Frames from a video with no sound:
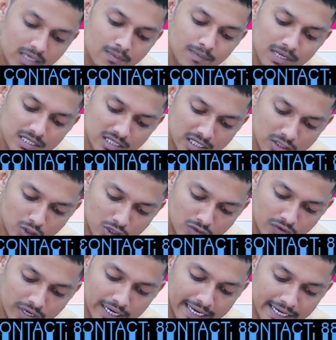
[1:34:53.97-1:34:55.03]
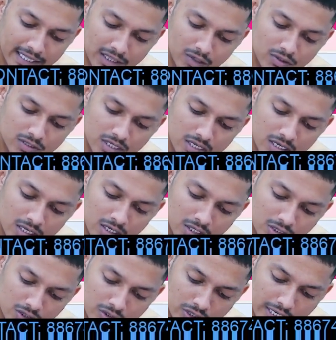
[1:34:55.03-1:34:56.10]
plus 3,500, 18,000.
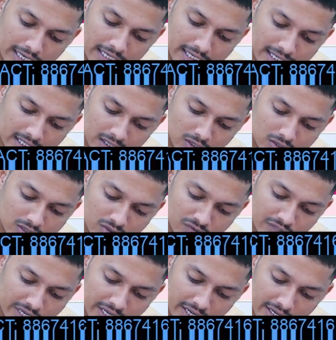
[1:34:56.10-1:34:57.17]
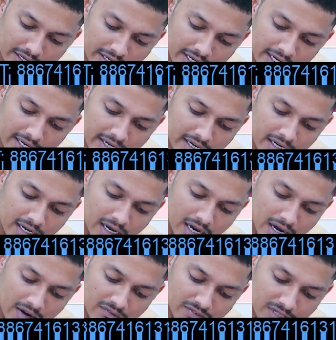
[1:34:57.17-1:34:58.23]
So 18,500
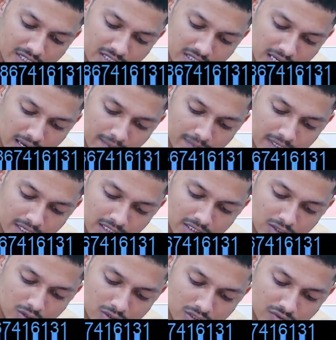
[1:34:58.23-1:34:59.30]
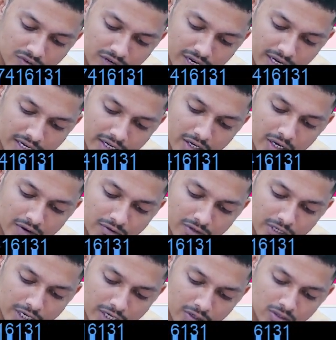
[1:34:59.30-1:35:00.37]
after scrap, that is 1,500 you have to
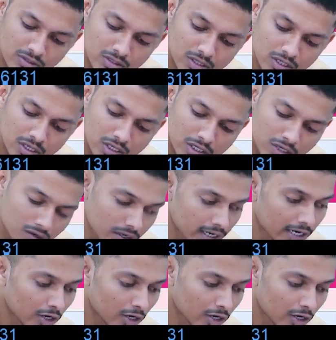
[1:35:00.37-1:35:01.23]
deduce. You will get how